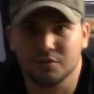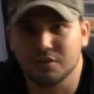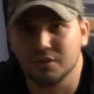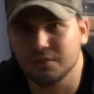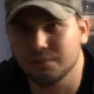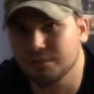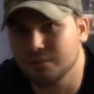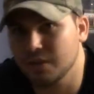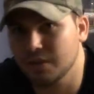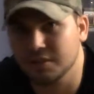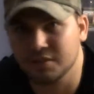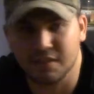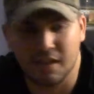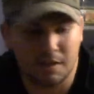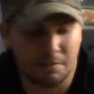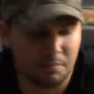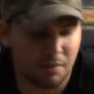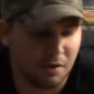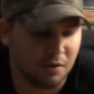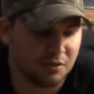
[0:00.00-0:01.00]
the front
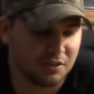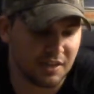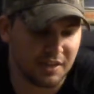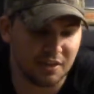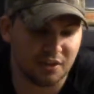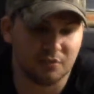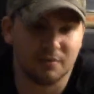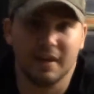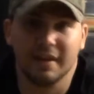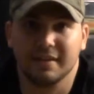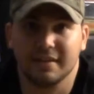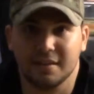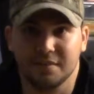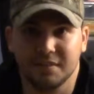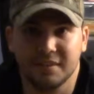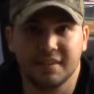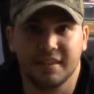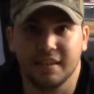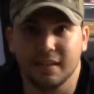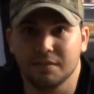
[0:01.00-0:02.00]
sight posts, they correct
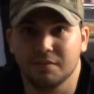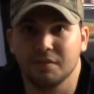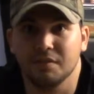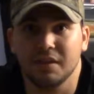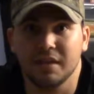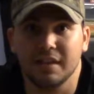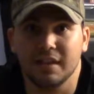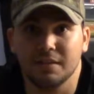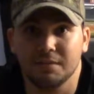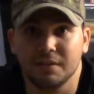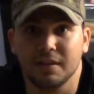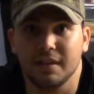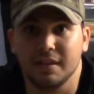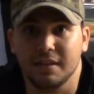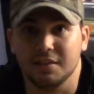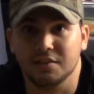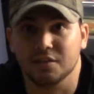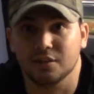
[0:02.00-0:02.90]
everything if it needs